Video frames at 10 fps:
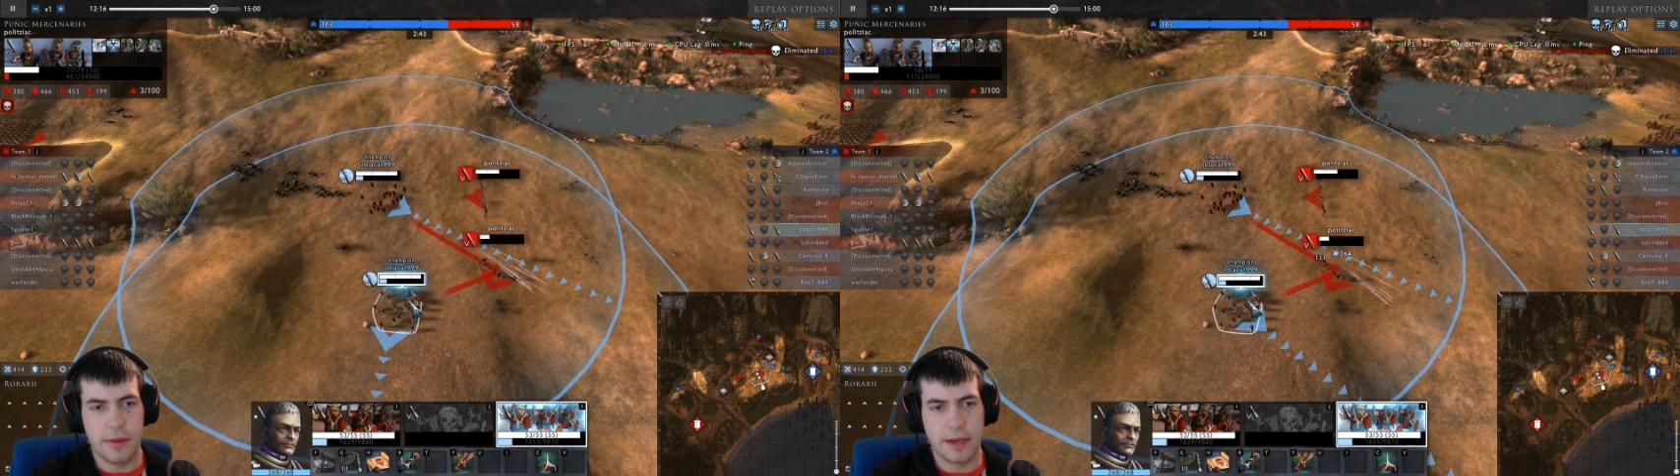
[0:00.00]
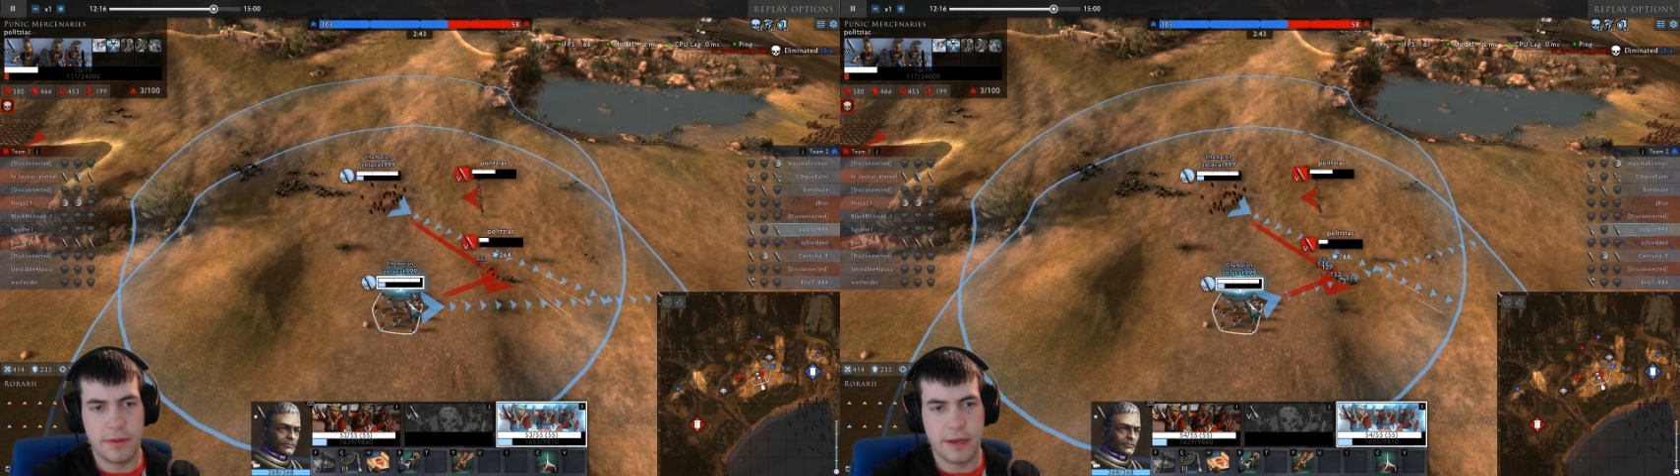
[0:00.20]

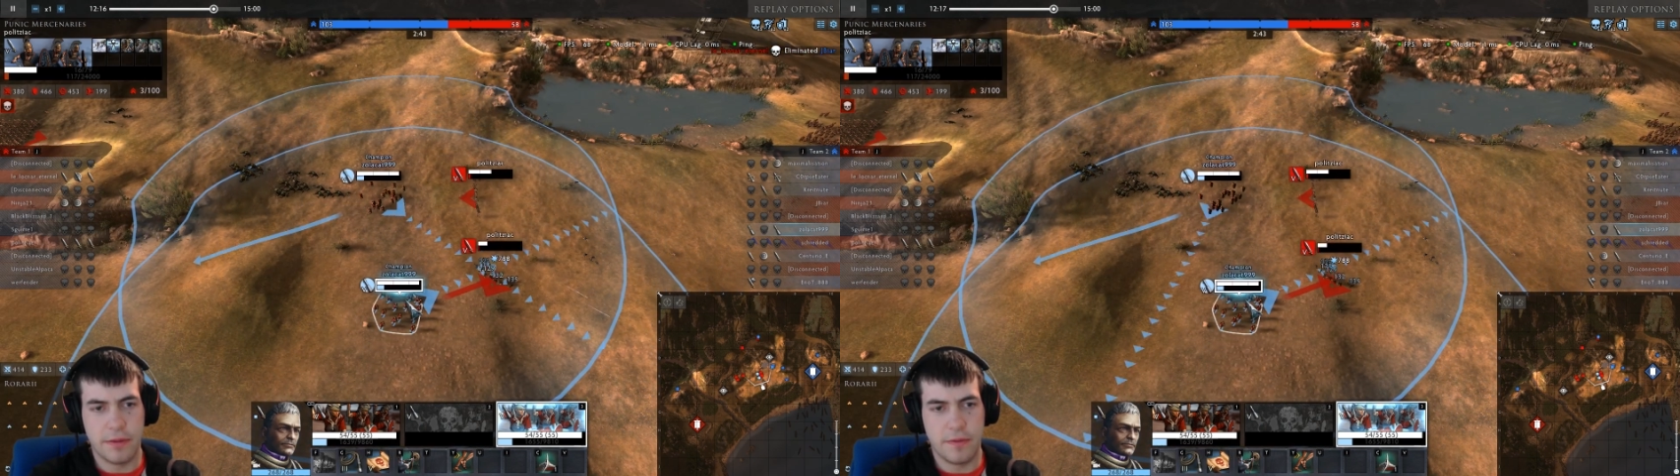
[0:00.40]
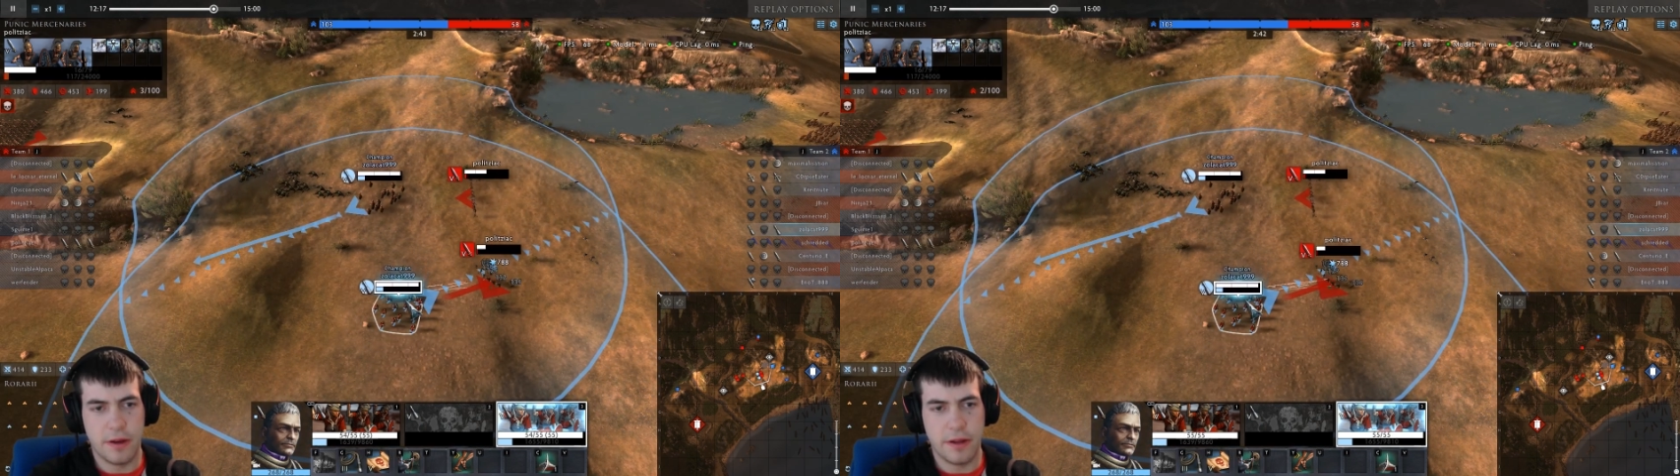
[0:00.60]
we go, we get
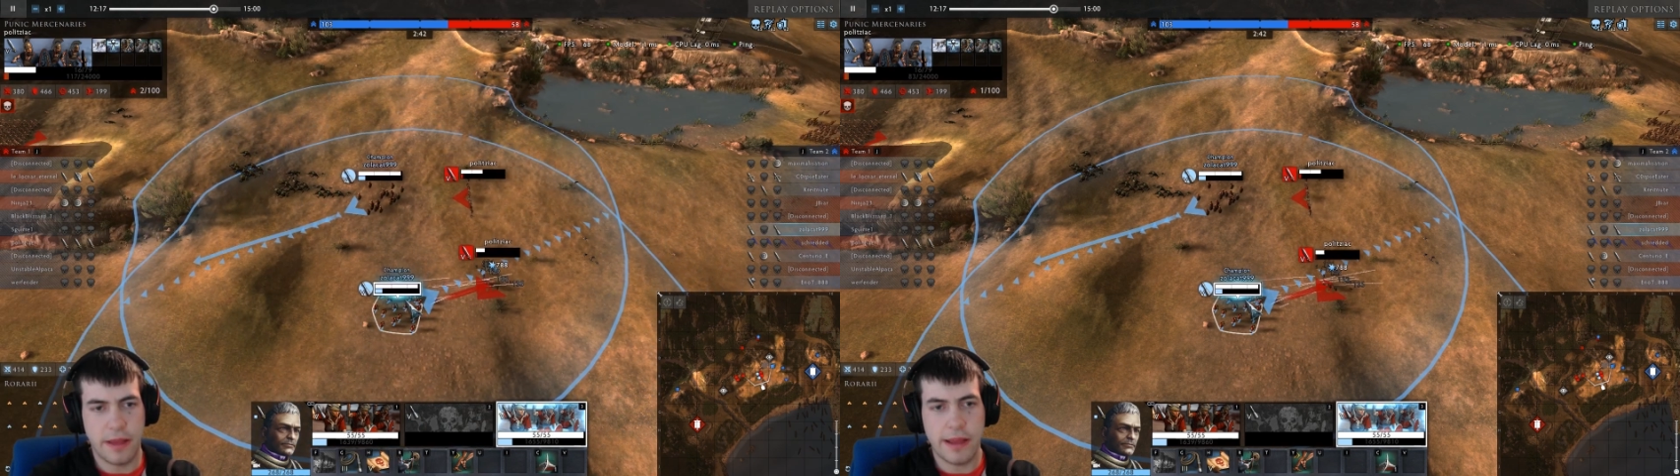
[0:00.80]
a volley.